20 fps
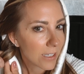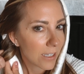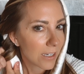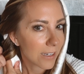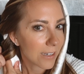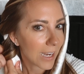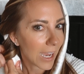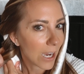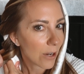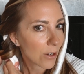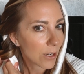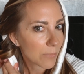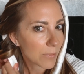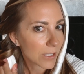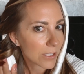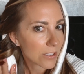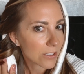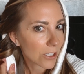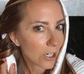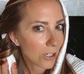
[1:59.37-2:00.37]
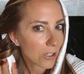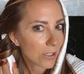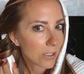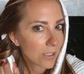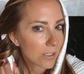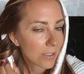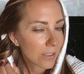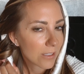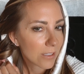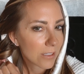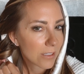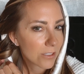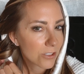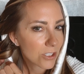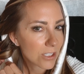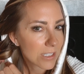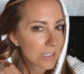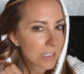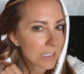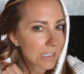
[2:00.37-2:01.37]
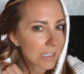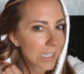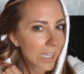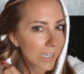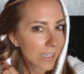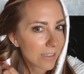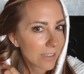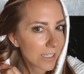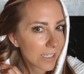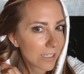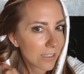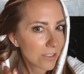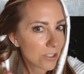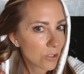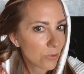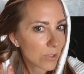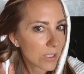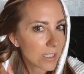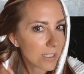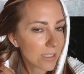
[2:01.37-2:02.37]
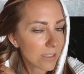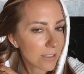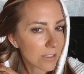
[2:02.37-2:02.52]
now I'm gonna start just slightly twisting the